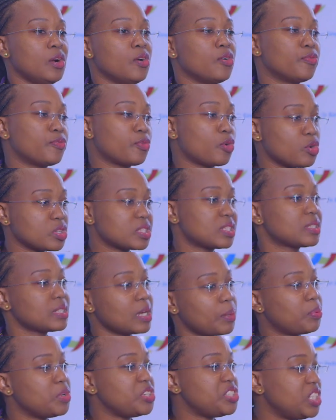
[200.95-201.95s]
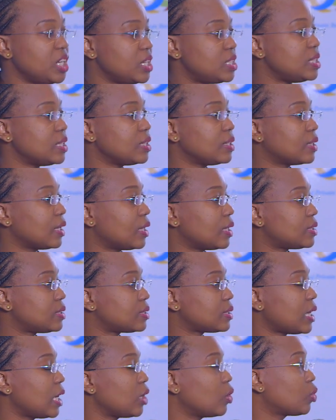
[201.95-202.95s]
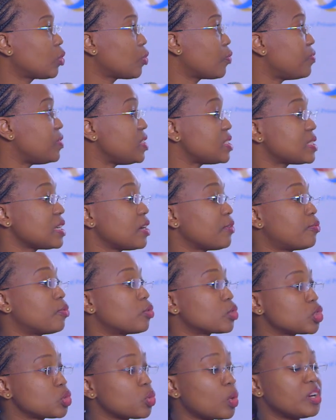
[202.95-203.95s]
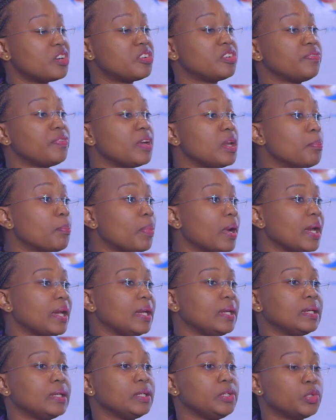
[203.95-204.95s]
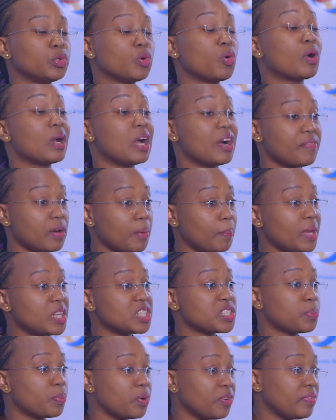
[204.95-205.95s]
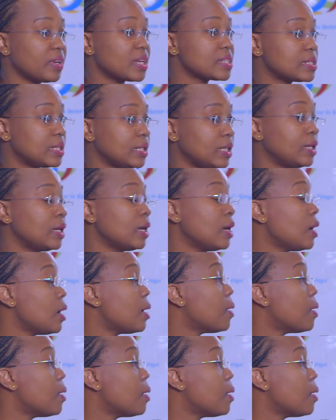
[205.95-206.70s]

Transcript: Of course, appreciating that a lot of these efforts were driven by governments previously,